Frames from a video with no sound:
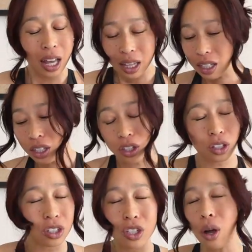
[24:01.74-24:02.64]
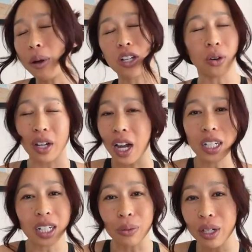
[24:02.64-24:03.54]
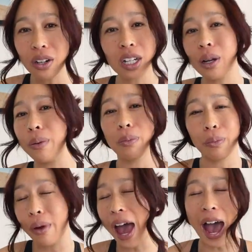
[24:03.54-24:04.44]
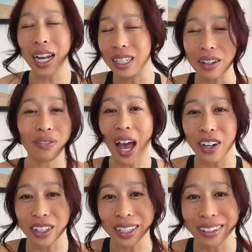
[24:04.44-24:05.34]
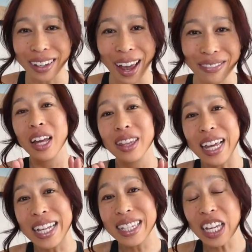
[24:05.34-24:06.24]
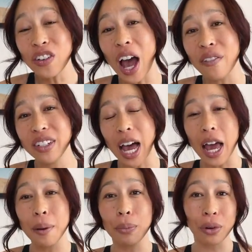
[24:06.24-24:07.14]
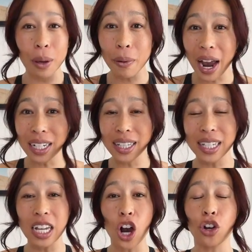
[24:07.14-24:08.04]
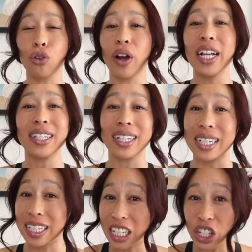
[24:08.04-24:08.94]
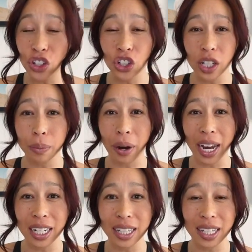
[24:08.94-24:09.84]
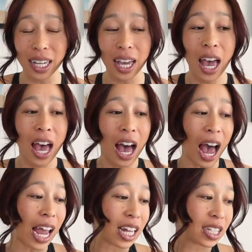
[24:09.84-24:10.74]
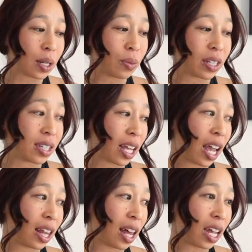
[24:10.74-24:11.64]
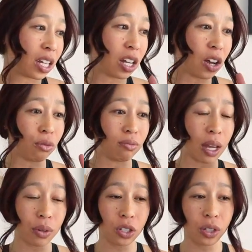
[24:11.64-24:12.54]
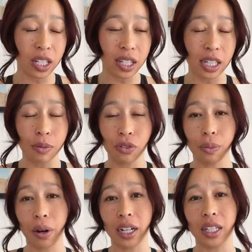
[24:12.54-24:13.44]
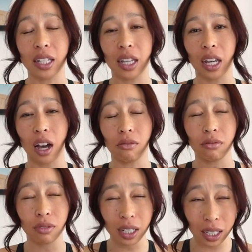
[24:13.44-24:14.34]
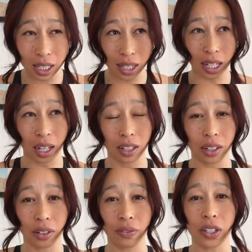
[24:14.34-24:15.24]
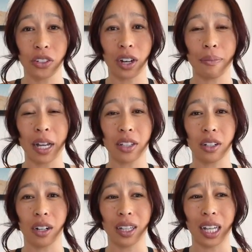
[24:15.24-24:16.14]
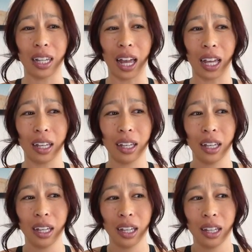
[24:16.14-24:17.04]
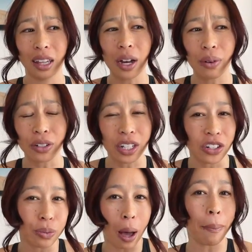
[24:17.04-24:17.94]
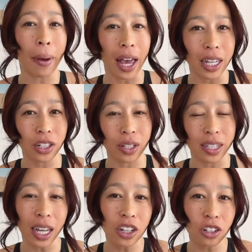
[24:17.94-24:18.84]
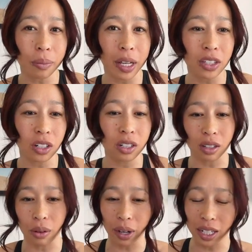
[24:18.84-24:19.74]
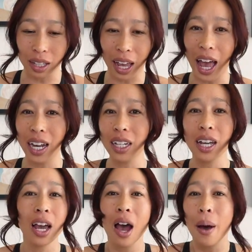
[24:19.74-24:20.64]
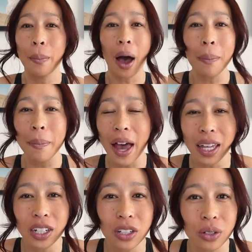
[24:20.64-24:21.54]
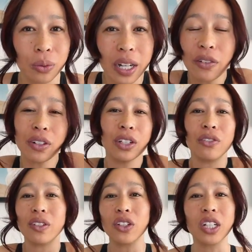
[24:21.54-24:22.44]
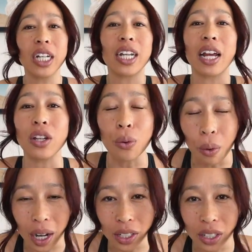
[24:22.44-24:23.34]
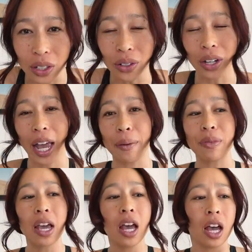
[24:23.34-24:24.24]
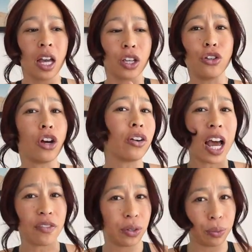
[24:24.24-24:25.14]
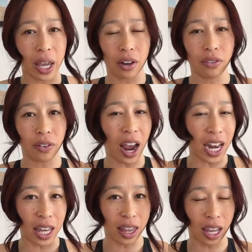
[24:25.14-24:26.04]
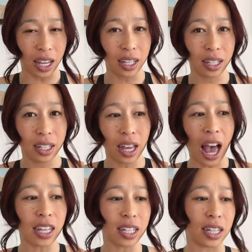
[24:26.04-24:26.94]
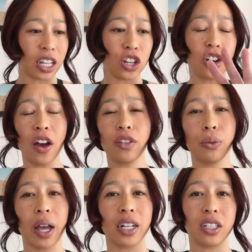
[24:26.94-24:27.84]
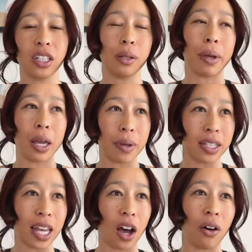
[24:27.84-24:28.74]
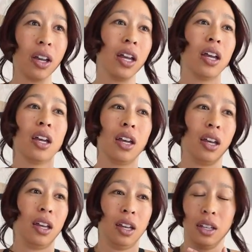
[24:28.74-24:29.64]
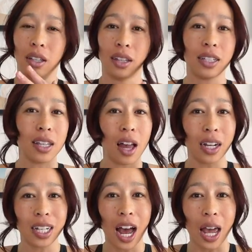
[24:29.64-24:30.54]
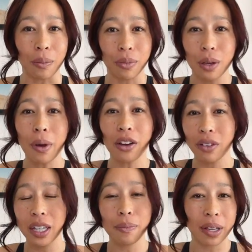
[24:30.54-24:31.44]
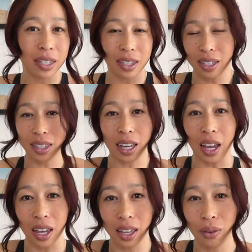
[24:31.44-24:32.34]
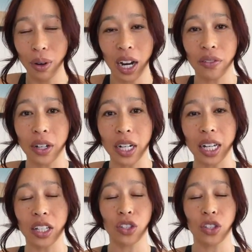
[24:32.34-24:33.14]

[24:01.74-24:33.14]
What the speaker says: There's so much going on in here. We don't need to add to the fire, okay? Things that you have done pre-pregnancy are great to continue during pregnancy. I had someone say that, they were doing this thing before pregnancy. They got really sick during the first trimester, and then what? Do they just pop back into it second trimester? Do they wait till the end? Pop back into it whenever you feel good and you want to, okay? You don't have to wait for anything, as in you don't have to wait till the baby's out. That's a long time. You might really miss this thing, whatever it is.